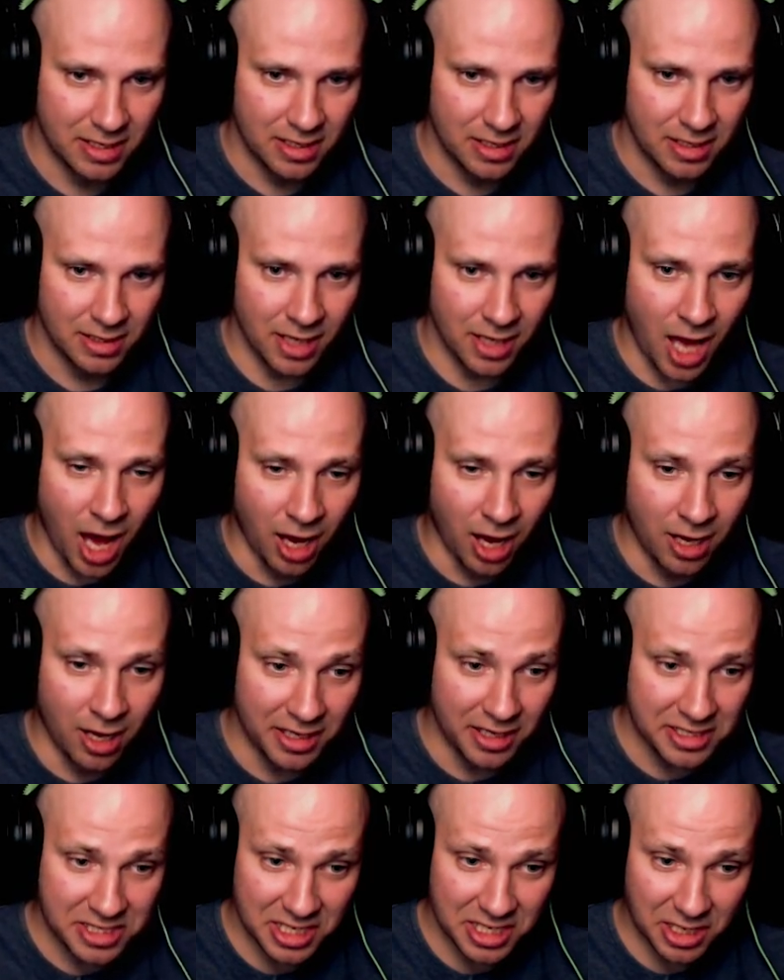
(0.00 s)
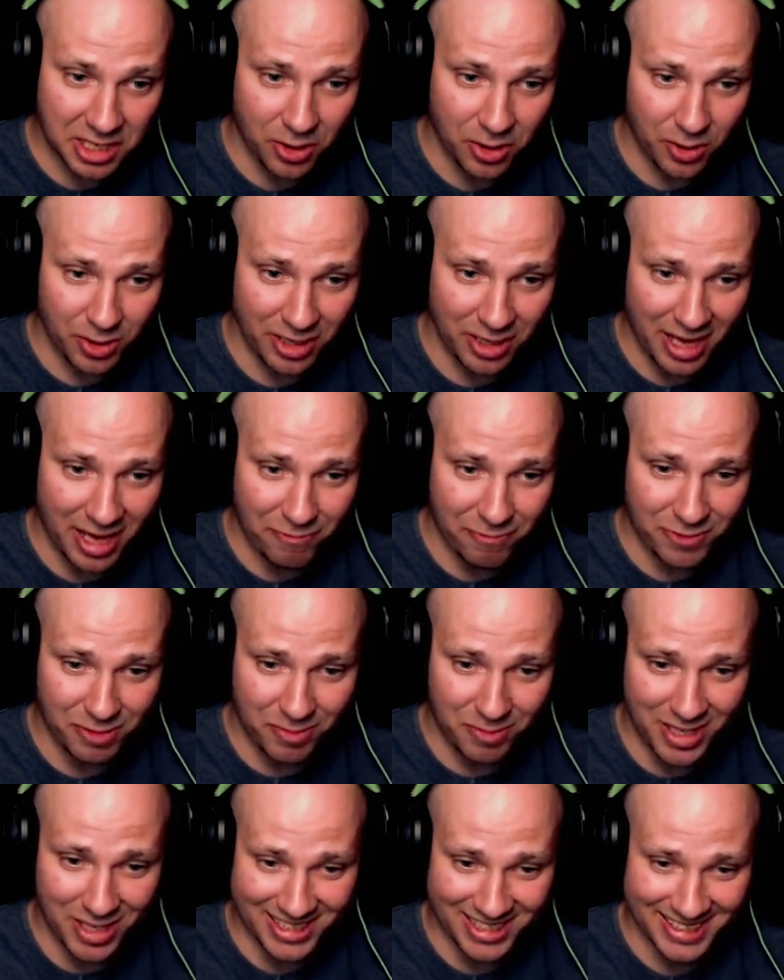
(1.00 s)
No! Is he going after
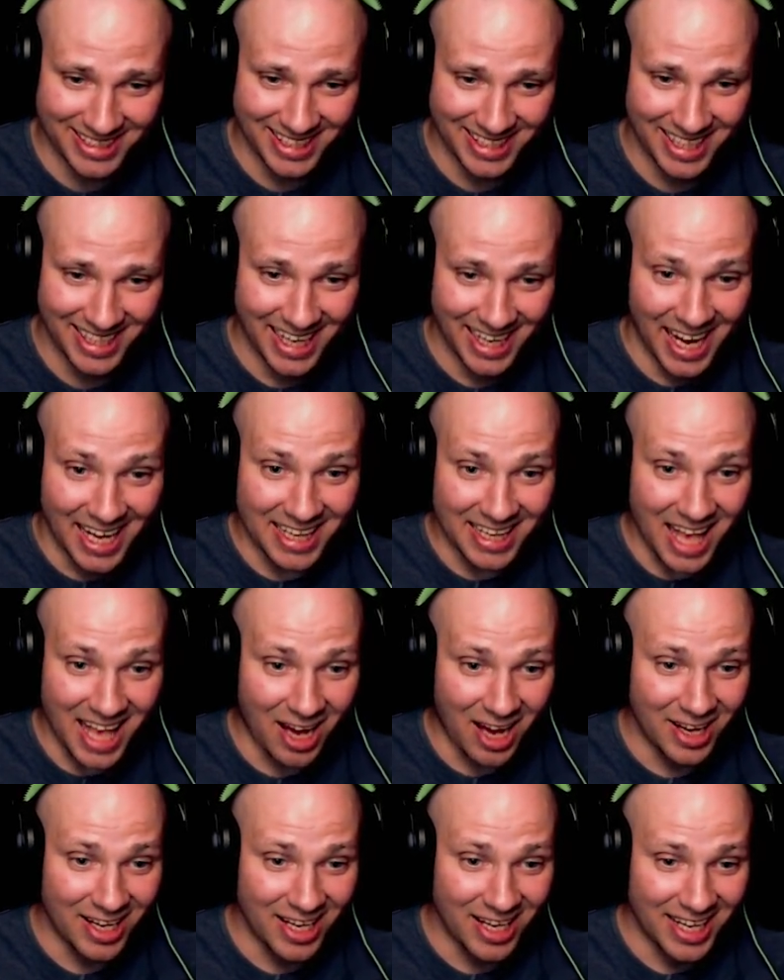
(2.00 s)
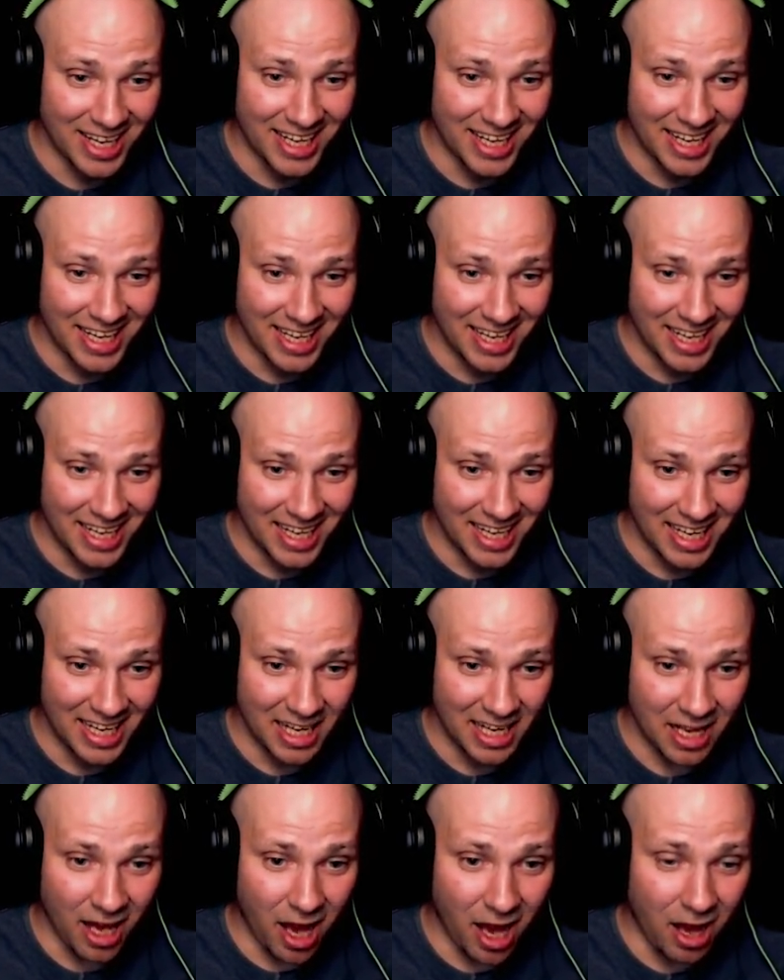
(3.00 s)
me? No!
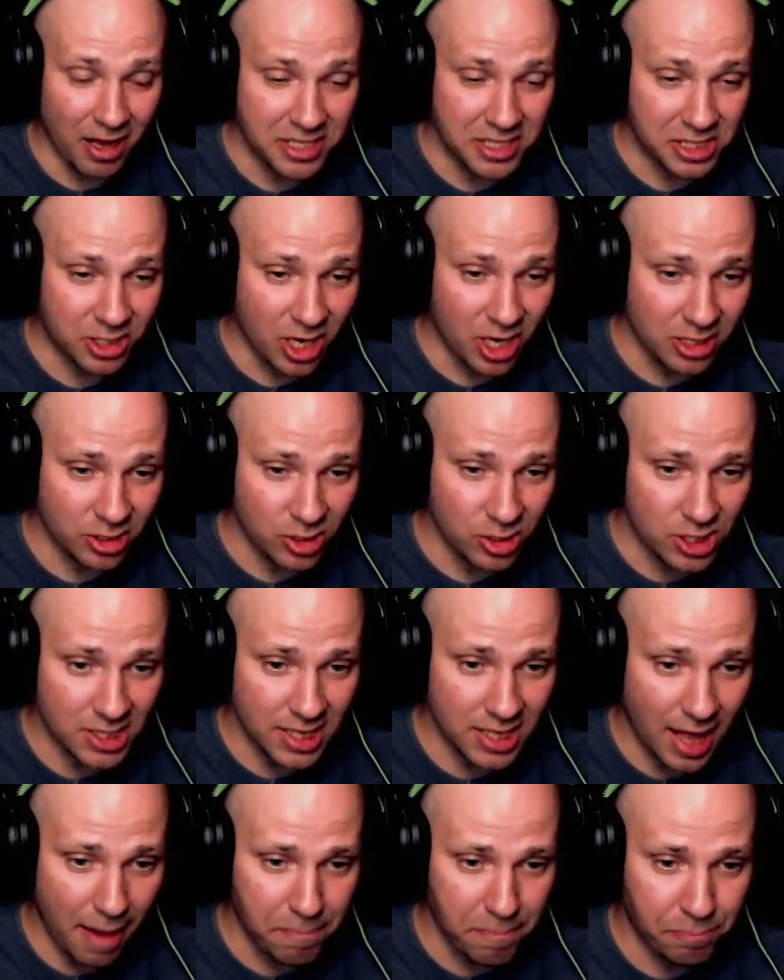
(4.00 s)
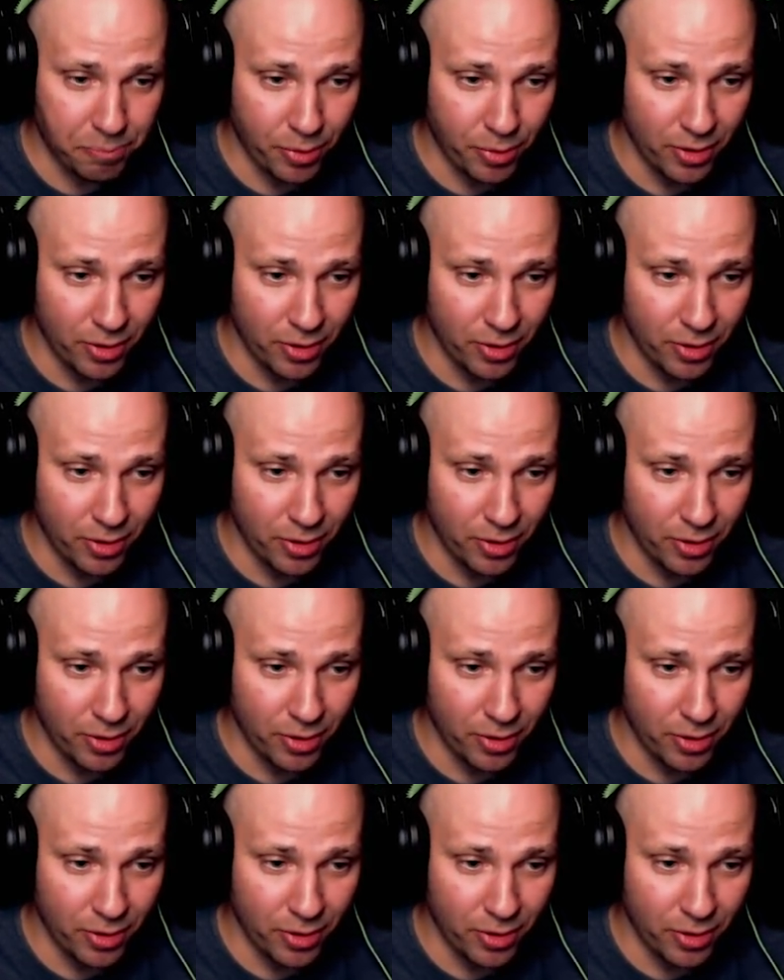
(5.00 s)
Oh, he's trying to slap!